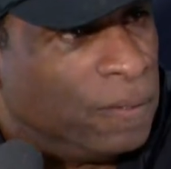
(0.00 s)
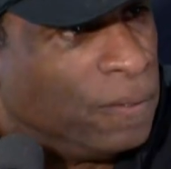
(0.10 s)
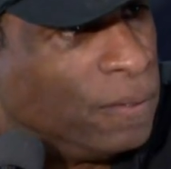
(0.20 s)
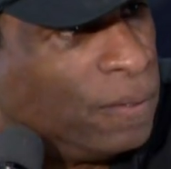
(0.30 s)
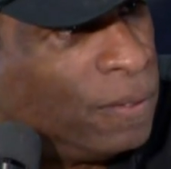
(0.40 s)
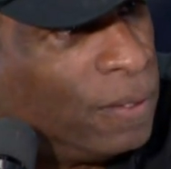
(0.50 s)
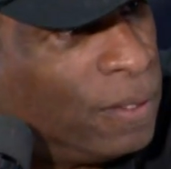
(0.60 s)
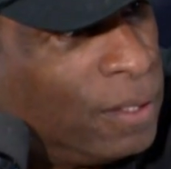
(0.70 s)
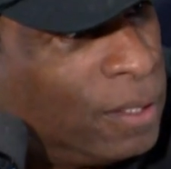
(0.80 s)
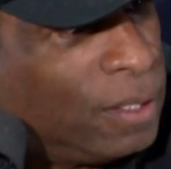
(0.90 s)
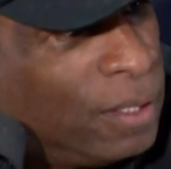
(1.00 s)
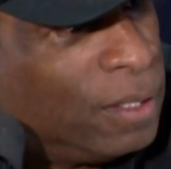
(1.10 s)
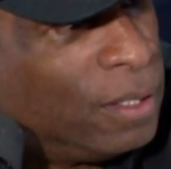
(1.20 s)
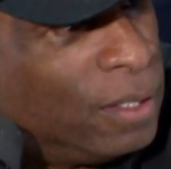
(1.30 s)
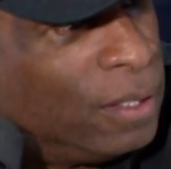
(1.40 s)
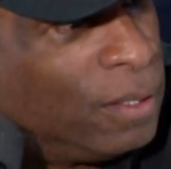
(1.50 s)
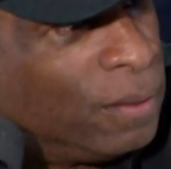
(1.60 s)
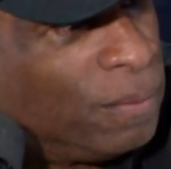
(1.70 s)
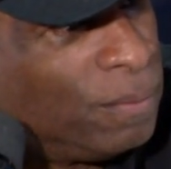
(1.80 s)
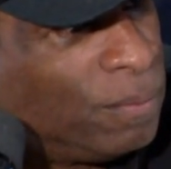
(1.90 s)
Uh, you, you obviously
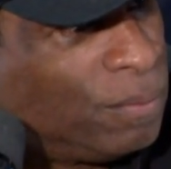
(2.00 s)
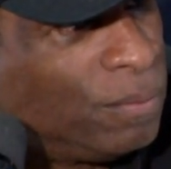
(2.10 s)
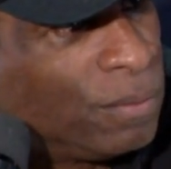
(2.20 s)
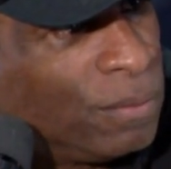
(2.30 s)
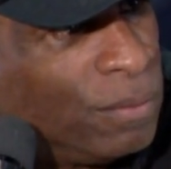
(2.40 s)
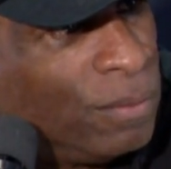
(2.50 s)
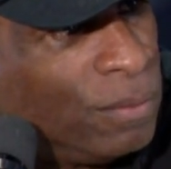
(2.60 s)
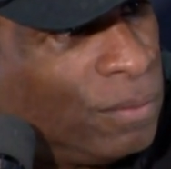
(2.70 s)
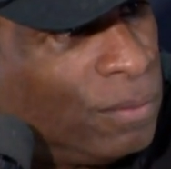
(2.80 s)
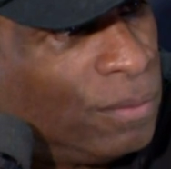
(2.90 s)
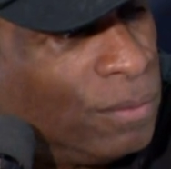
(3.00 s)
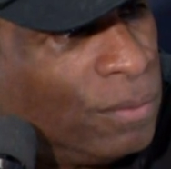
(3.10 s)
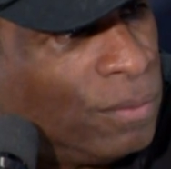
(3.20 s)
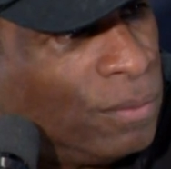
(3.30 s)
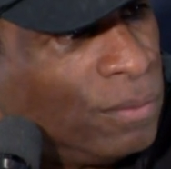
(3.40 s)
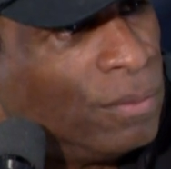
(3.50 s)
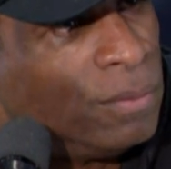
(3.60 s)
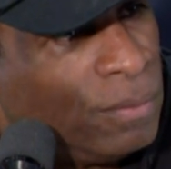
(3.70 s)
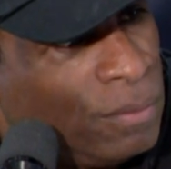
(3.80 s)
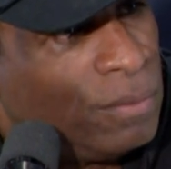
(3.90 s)
played cornerback, so you know the value of that position.
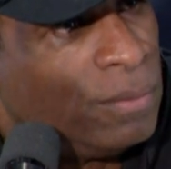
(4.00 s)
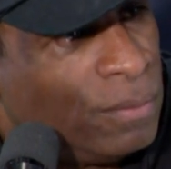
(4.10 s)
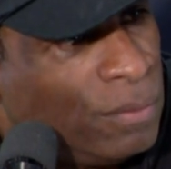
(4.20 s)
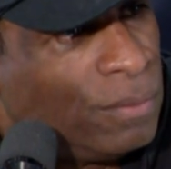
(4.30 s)
But mm-hmm.